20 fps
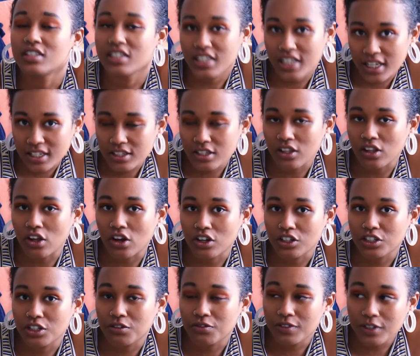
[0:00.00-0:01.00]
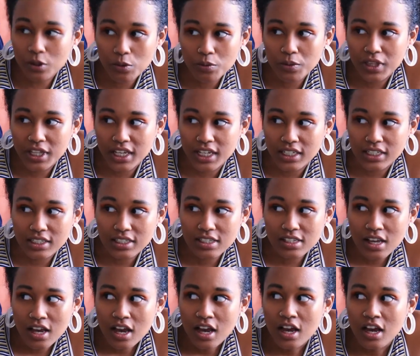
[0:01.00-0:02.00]
DSLR to film
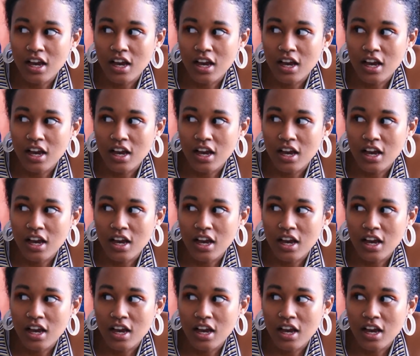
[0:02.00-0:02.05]
things,